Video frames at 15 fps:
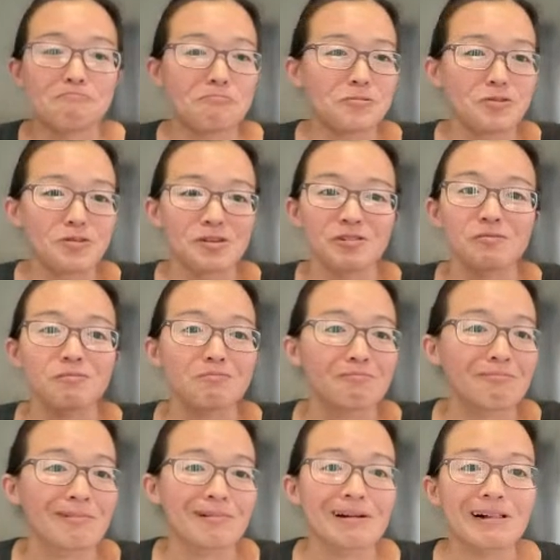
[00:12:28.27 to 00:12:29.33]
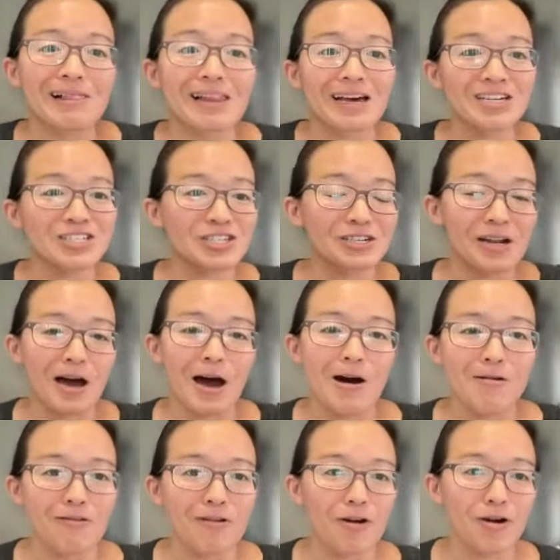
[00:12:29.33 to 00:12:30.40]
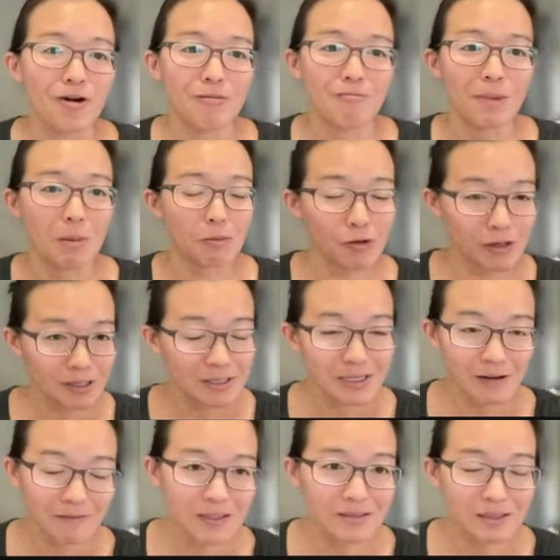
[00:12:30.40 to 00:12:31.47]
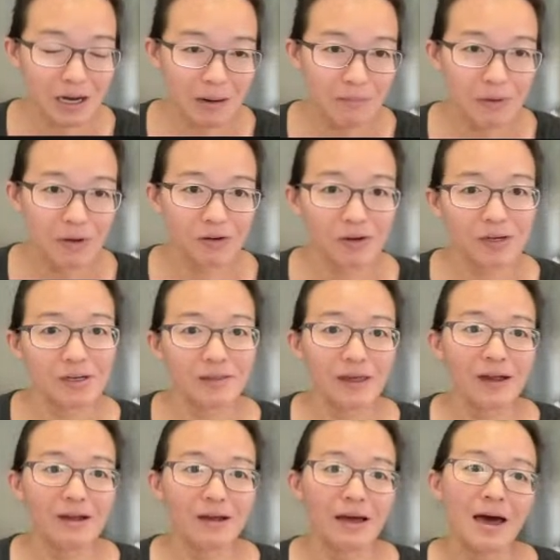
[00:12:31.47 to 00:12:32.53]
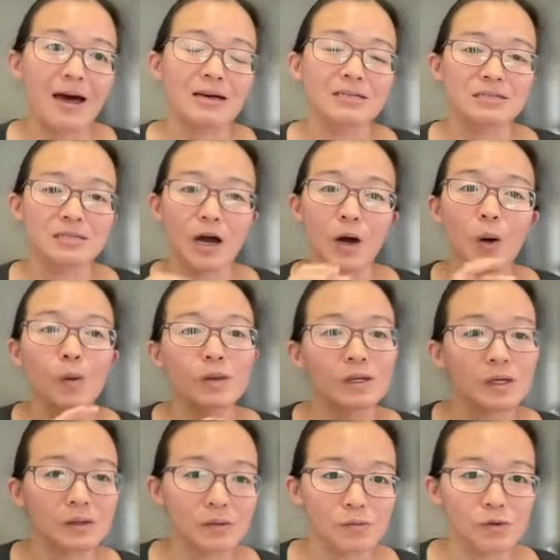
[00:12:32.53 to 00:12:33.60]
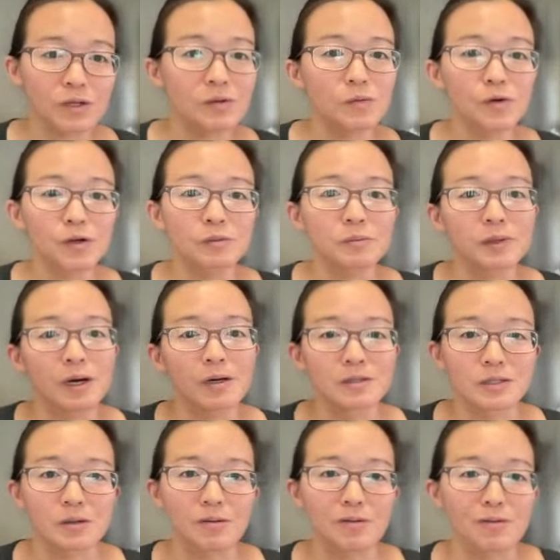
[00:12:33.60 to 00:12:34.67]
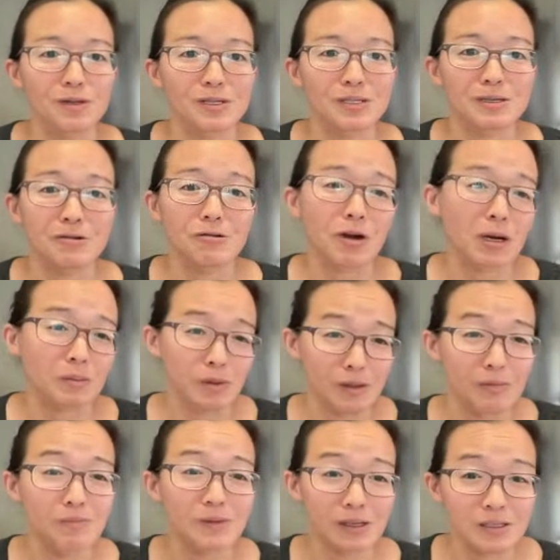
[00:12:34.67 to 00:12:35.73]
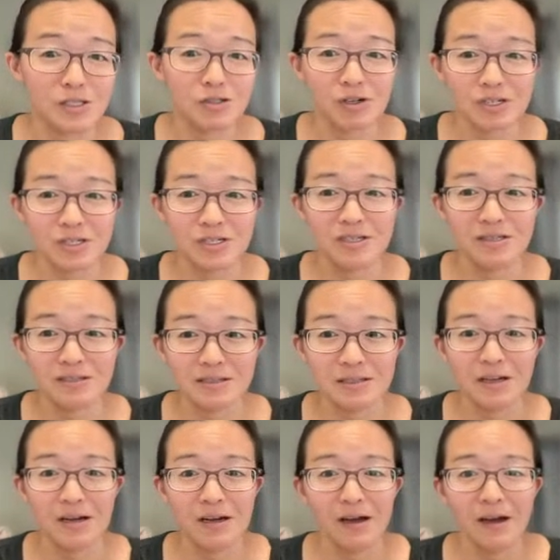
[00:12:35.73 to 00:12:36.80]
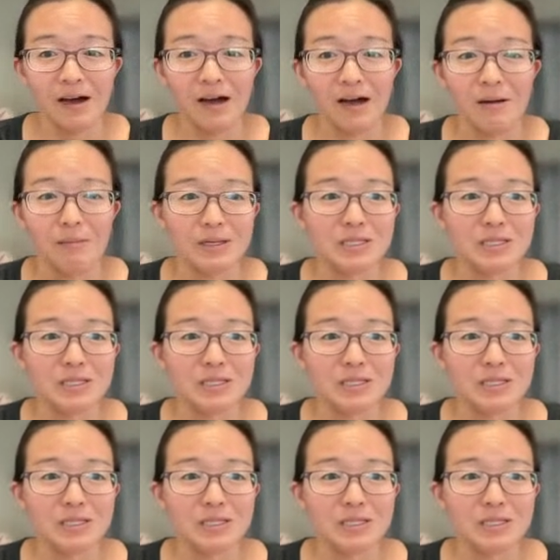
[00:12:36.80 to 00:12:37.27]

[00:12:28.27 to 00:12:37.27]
just collection of her memories of this time period that has not only written word, but also these incredible illustrations. And